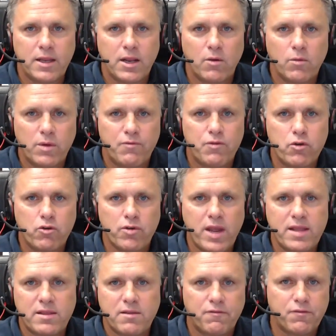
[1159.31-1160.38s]
If you
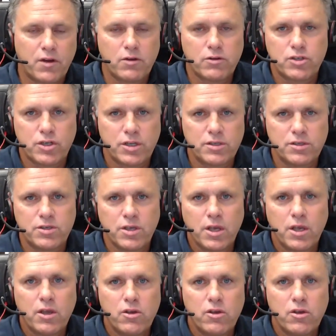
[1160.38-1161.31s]
create the functions,